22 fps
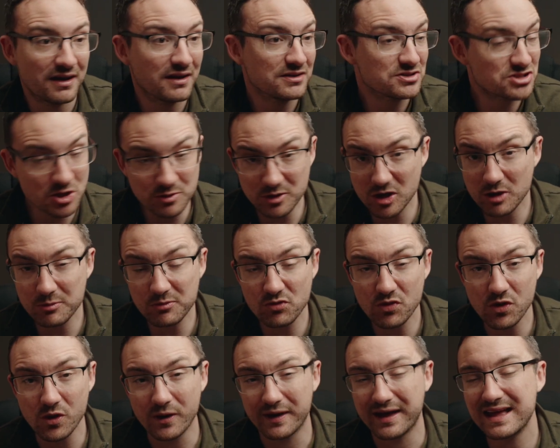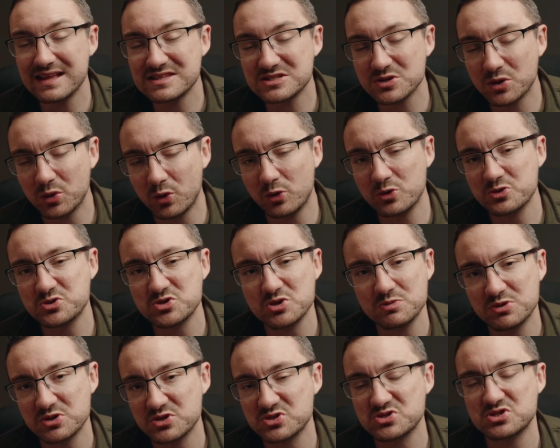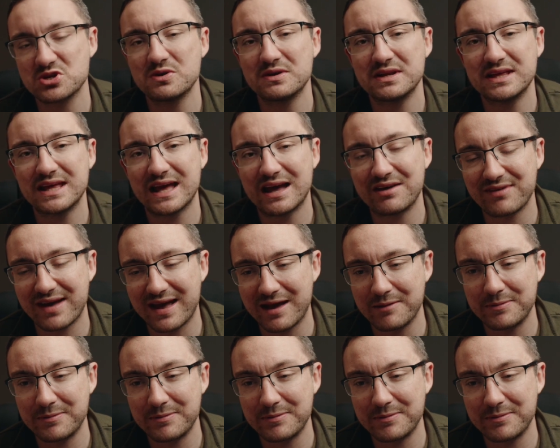Don't get me wrong, it's awesome that Sony have